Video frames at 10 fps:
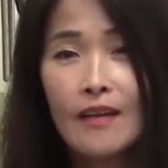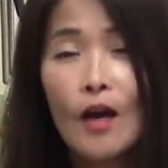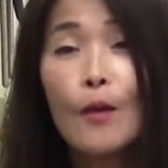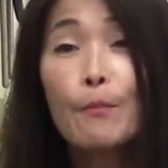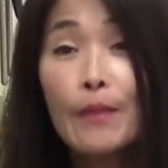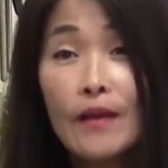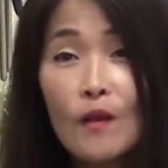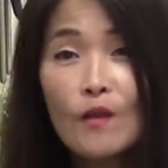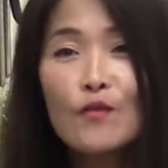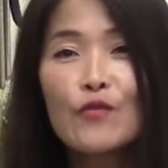a
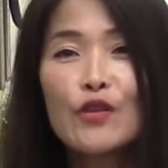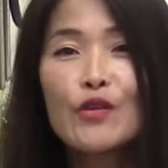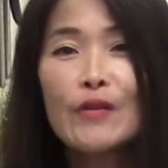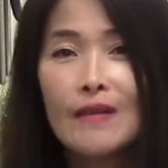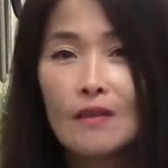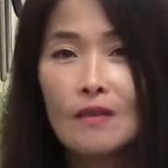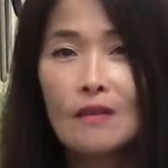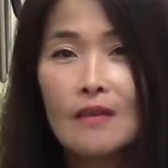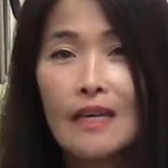pill for your ill,